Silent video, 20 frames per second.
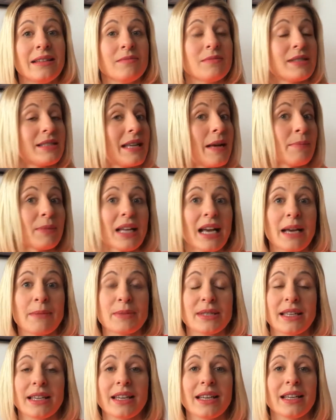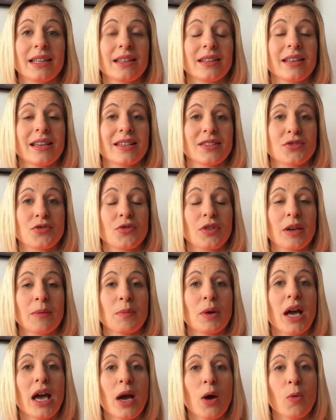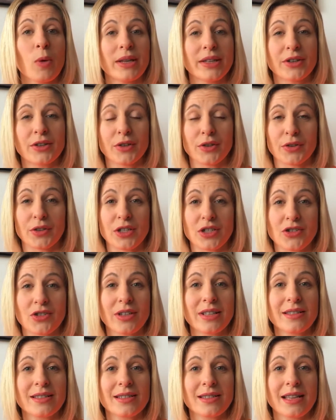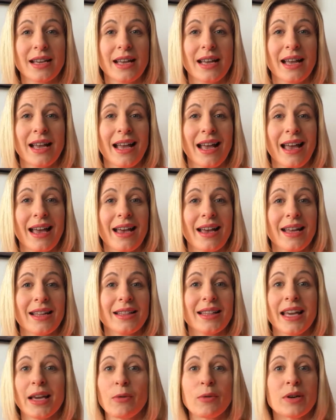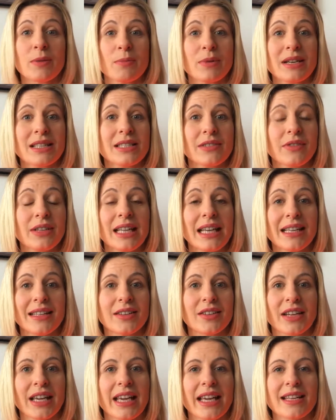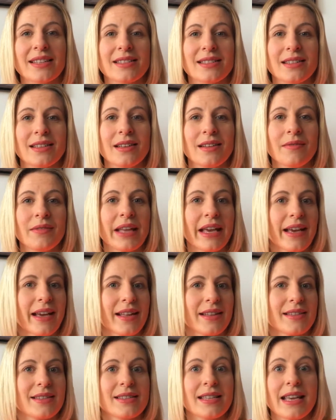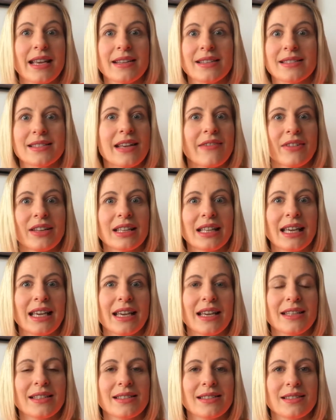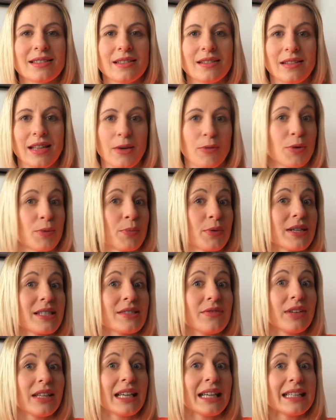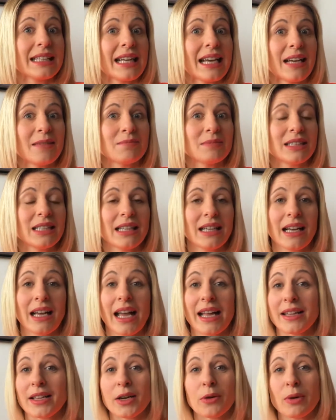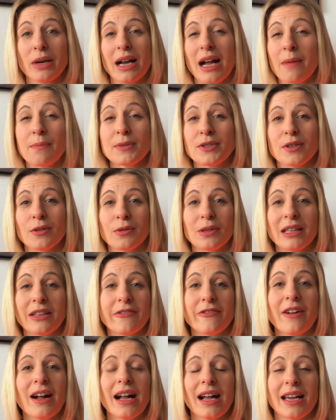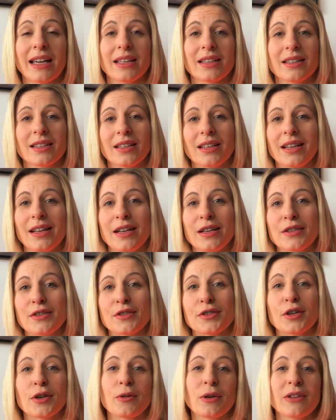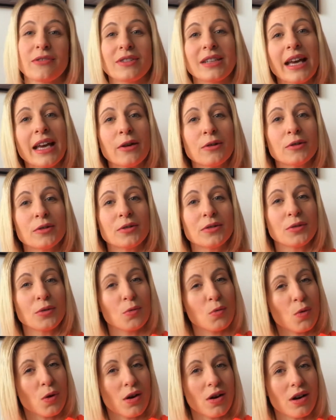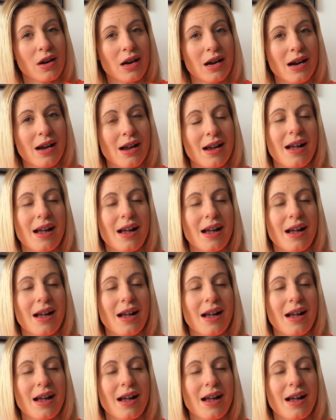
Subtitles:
sometimes in extreme weather conditions, and they were breastfeeding their kids. They had 6-7 kids, they were breastfeeding them, and they were absolutely fine. So if they could work